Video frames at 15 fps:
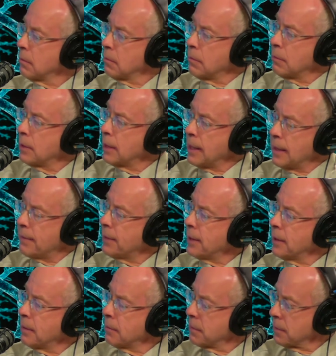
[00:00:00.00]
really have
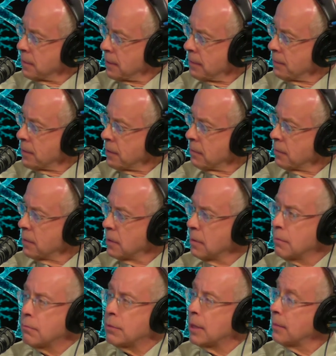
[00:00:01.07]
any symptoms,
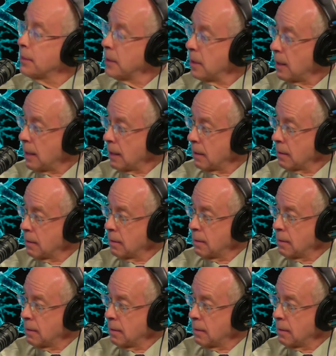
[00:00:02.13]
probably not.